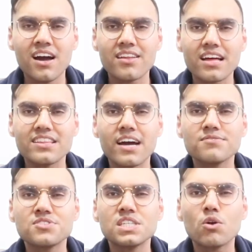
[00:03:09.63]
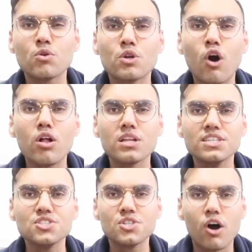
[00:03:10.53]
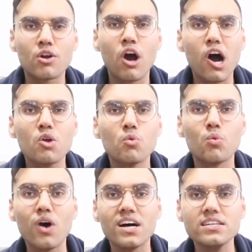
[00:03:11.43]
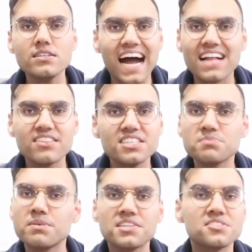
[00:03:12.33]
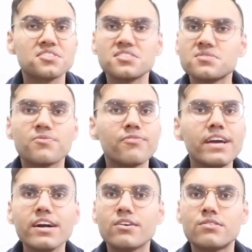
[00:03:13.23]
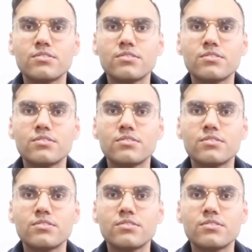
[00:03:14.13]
that they have zero knowledge on how to run, and these businesses fail.